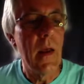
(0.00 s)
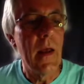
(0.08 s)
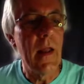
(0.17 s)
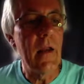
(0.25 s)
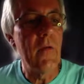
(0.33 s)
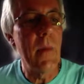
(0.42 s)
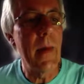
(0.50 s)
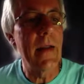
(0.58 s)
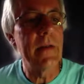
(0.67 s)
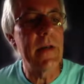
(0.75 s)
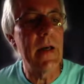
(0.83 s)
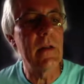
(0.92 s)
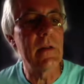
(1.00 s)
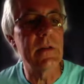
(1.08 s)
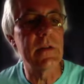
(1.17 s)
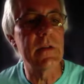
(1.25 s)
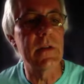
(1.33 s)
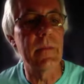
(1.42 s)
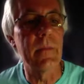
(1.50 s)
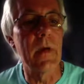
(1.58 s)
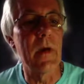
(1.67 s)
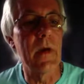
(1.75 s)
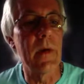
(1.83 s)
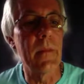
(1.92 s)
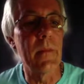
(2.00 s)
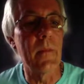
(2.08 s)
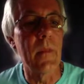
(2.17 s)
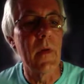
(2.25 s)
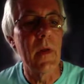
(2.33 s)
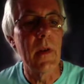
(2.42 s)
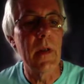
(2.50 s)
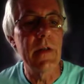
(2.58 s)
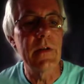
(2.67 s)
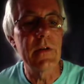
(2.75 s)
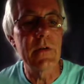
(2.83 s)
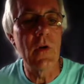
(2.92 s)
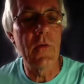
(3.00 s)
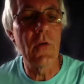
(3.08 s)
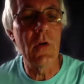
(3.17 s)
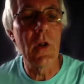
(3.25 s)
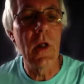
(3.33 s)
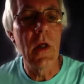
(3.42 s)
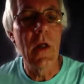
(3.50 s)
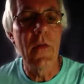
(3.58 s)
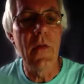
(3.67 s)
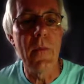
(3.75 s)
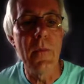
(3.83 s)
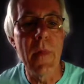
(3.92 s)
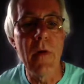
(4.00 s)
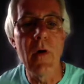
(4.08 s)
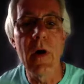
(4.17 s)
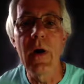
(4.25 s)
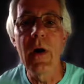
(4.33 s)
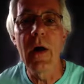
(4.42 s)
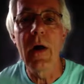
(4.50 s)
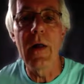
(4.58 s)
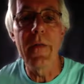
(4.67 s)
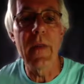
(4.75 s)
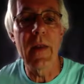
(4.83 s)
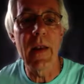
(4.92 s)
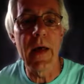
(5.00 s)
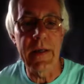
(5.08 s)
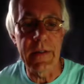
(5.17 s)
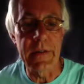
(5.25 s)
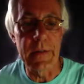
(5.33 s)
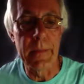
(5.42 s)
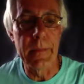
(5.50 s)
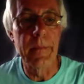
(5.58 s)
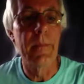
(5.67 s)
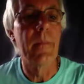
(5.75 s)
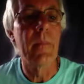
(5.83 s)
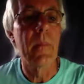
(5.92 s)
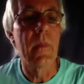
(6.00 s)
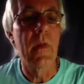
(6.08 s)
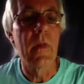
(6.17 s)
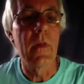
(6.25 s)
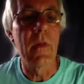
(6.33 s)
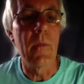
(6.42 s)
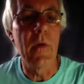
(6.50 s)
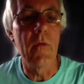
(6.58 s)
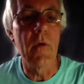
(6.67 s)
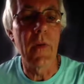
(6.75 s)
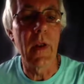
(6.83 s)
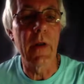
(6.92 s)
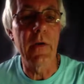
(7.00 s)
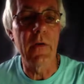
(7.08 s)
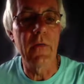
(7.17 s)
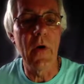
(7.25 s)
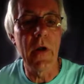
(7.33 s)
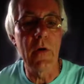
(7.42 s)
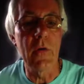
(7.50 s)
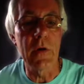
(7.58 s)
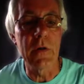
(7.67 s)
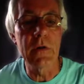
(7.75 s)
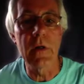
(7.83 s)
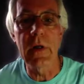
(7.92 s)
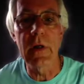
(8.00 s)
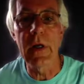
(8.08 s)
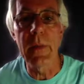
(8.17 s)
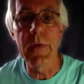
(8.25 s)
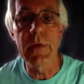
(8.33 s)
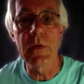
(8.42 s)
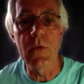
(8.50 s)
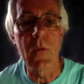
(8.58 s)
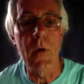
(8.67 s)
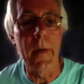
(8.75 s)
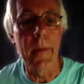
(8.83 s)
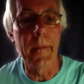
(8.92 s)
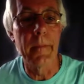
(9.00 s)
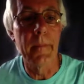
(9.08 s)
Hilary Mantel's latest novel, The Mirror and the Light. The Mirror and the Light. It's very good. It's certainly keeping Sue quiet.